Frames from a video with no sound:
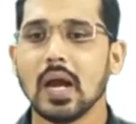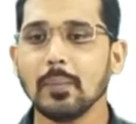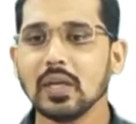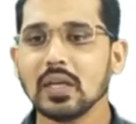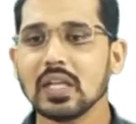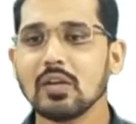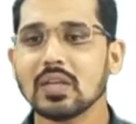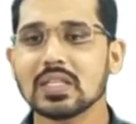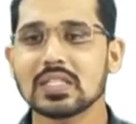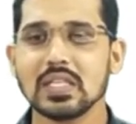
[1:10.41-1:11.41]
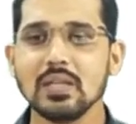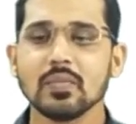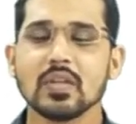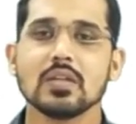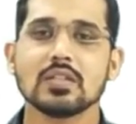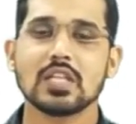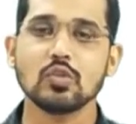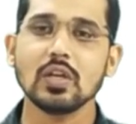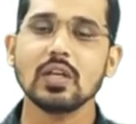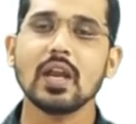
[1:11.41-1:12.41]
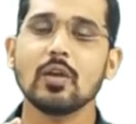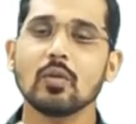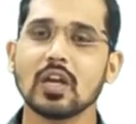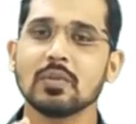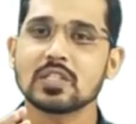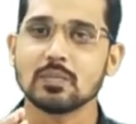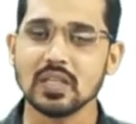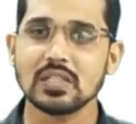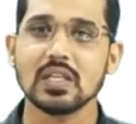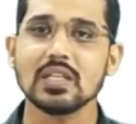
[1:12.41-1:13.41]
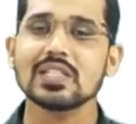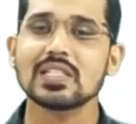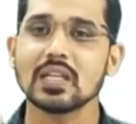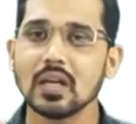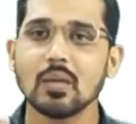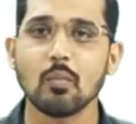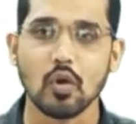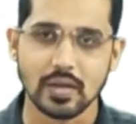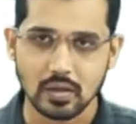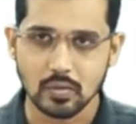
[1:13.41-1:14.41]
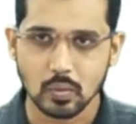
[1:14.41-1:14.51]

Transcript: After that, you can see saturated hydrocarbons means there is a single bond,